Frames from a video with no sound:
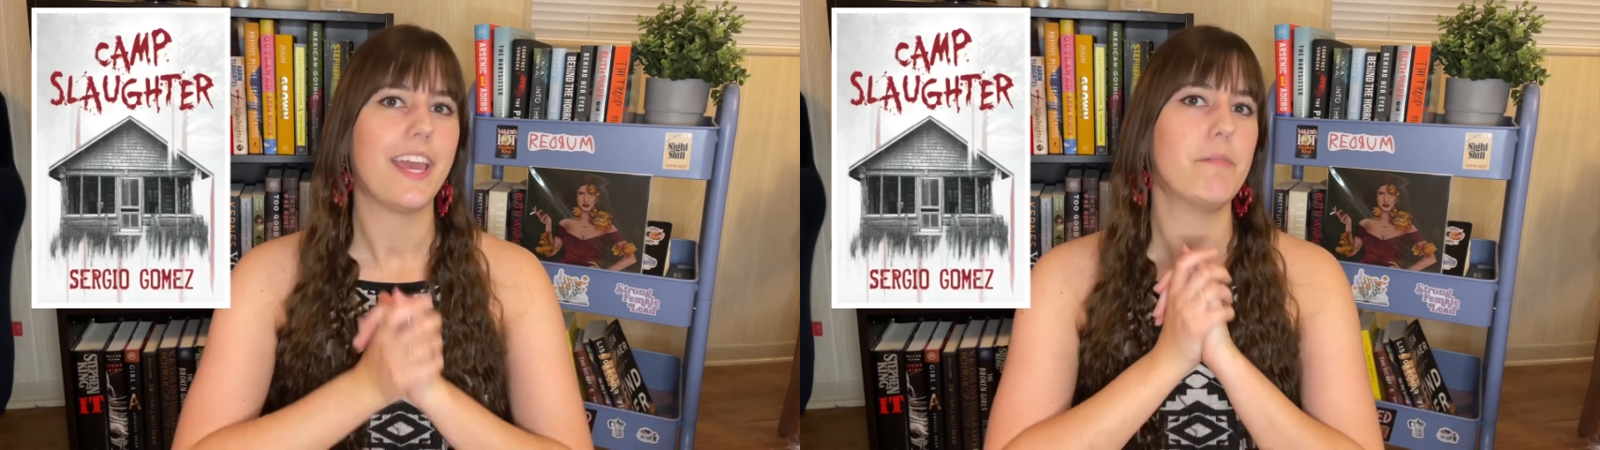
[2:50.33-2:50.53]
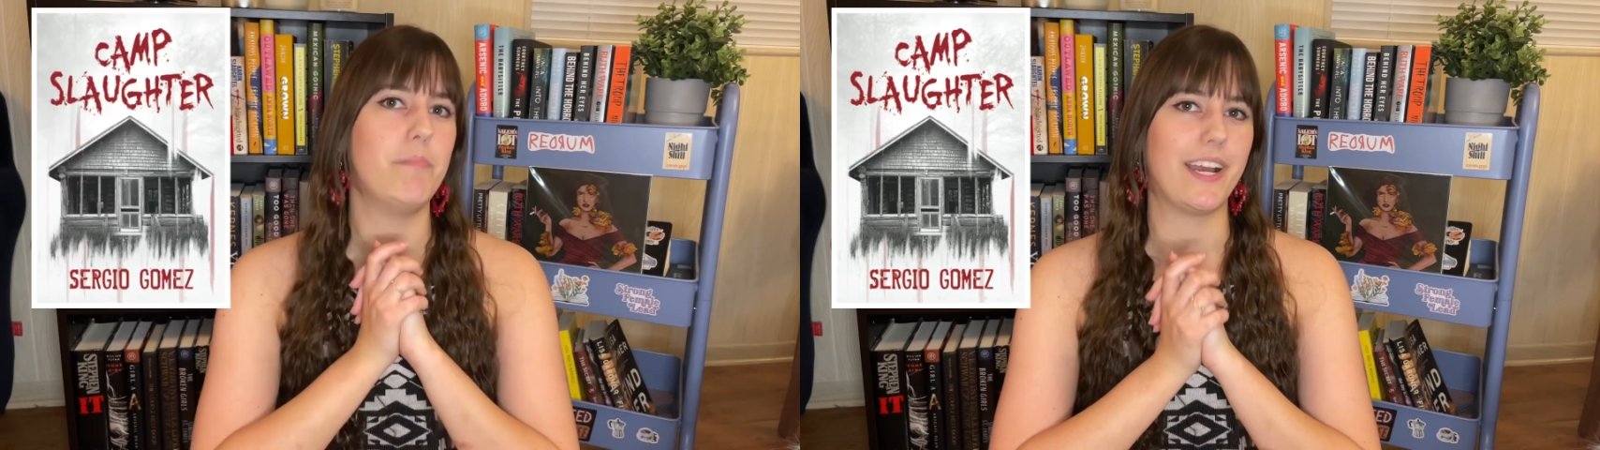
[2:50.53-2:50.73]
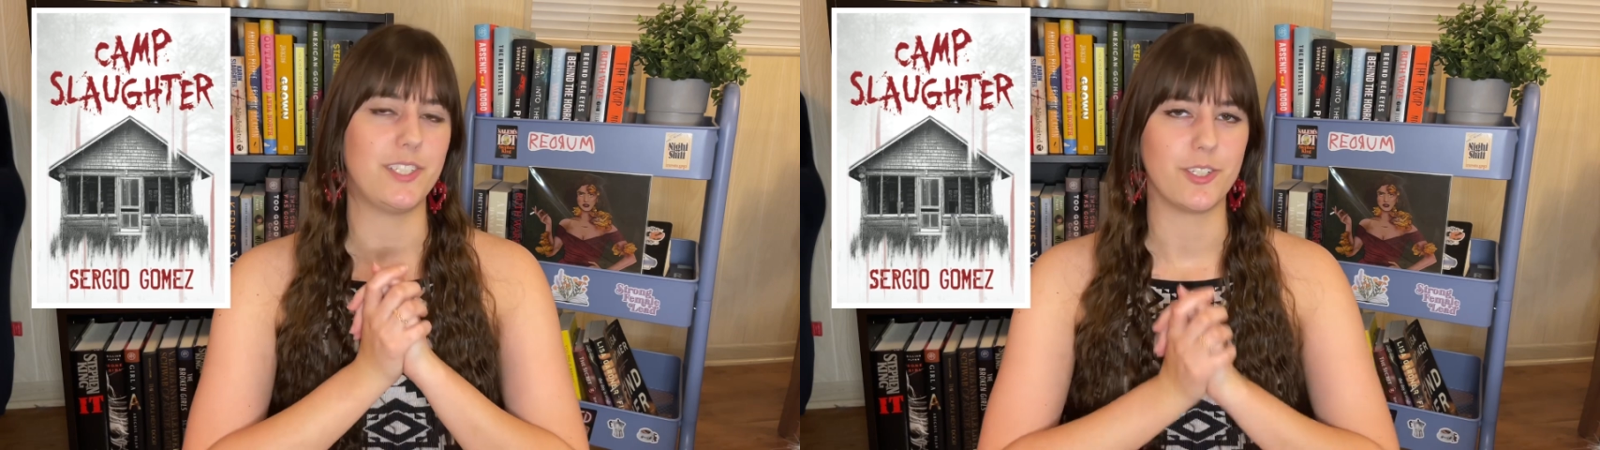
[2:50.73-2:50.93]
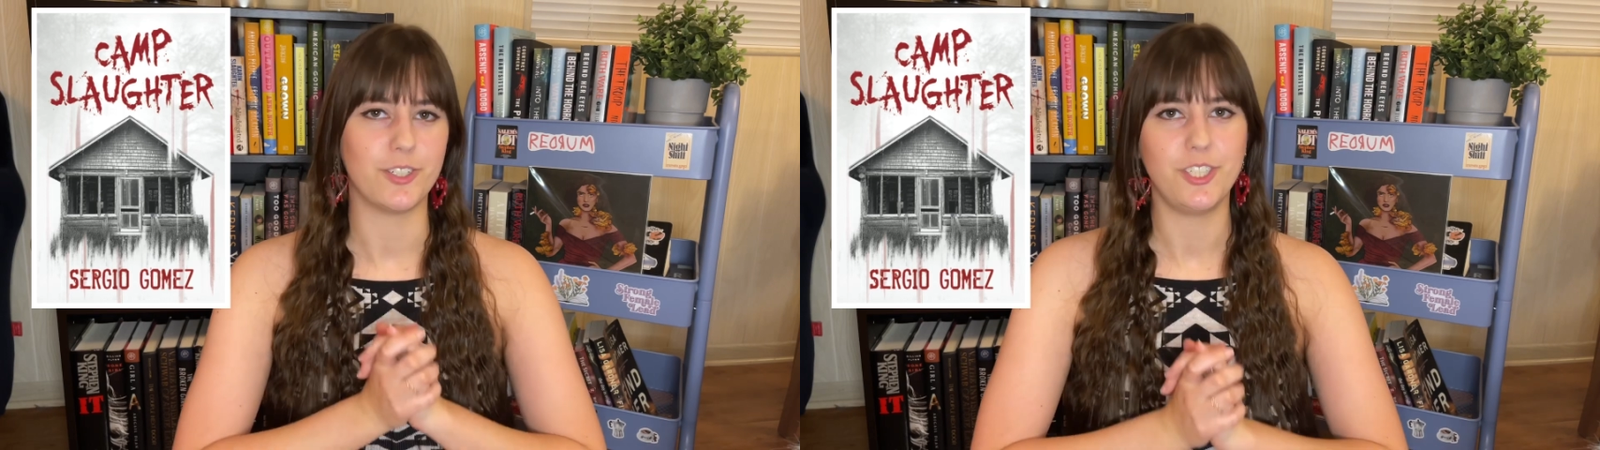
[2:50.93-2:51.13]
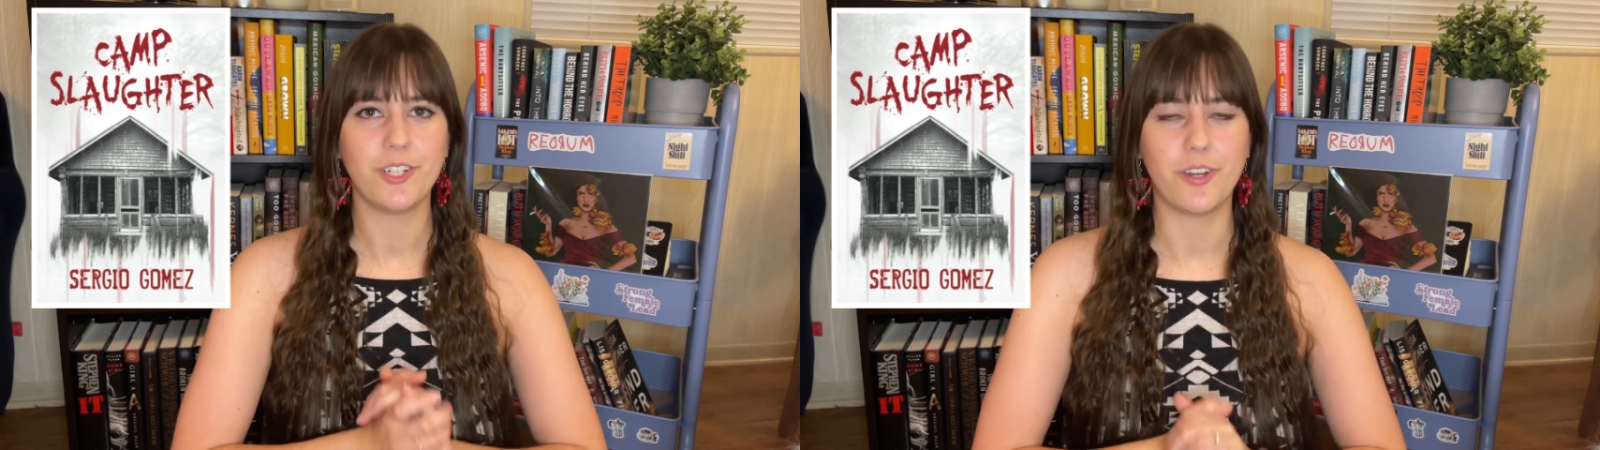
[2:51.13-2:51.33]
by
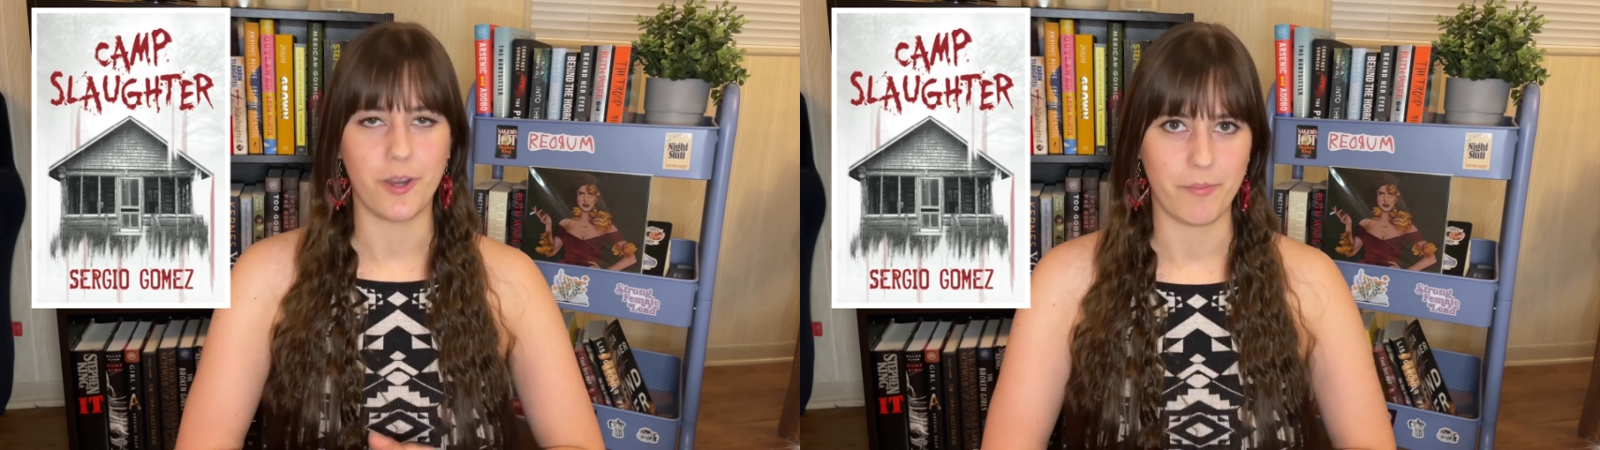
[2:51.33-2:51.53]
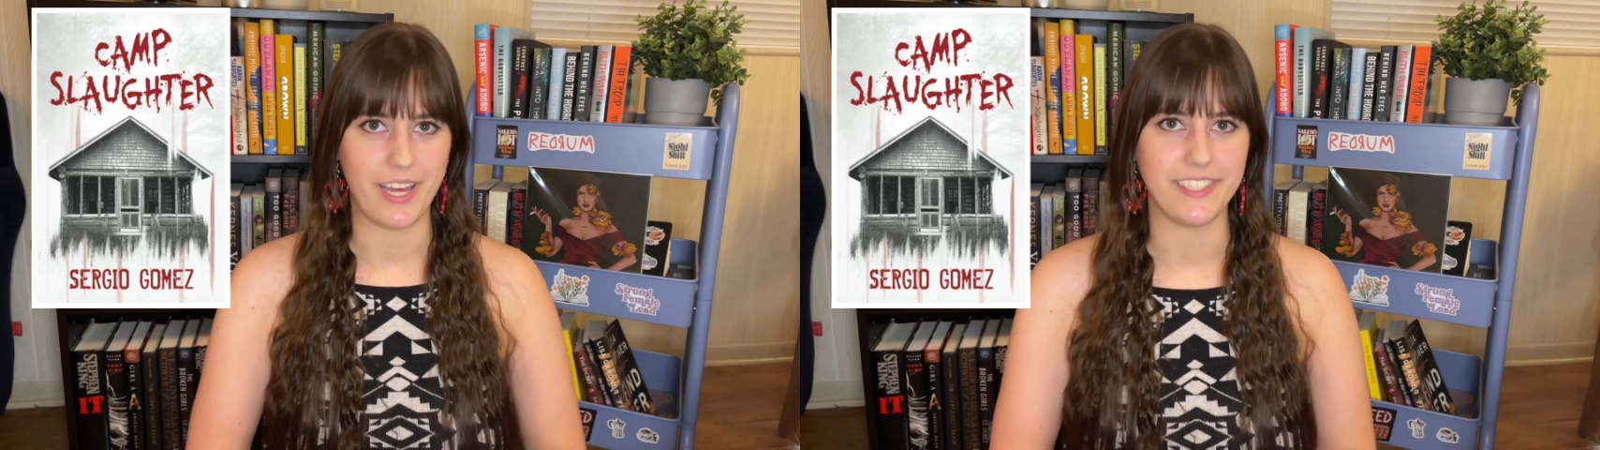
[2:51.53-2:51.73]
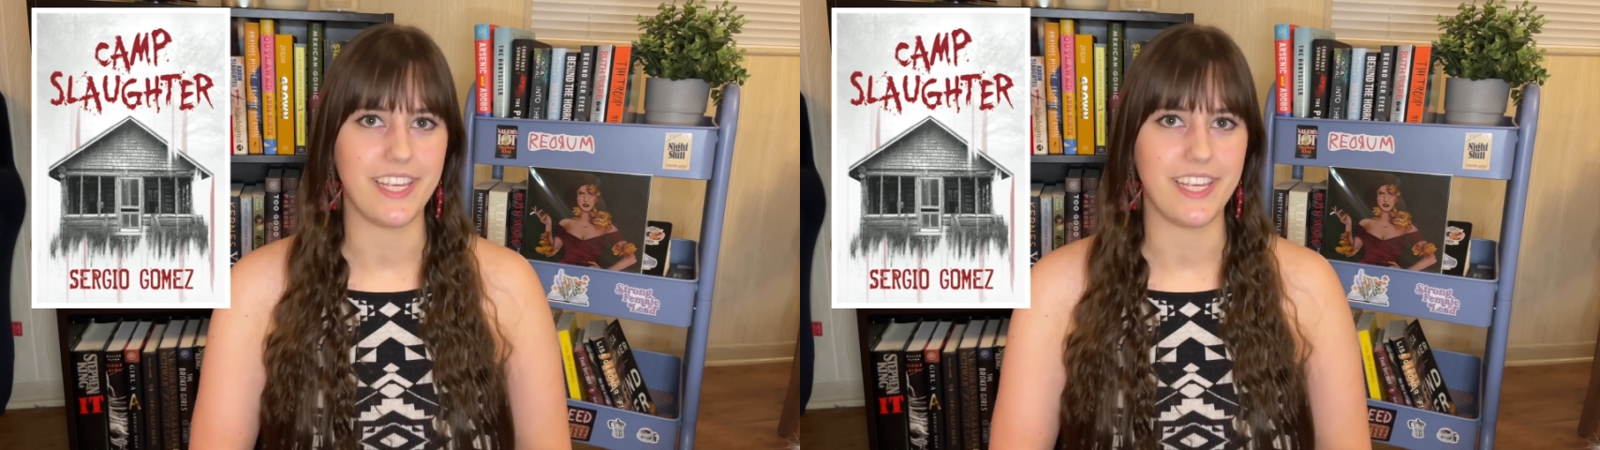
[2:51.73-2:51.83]
Sergio Gomez,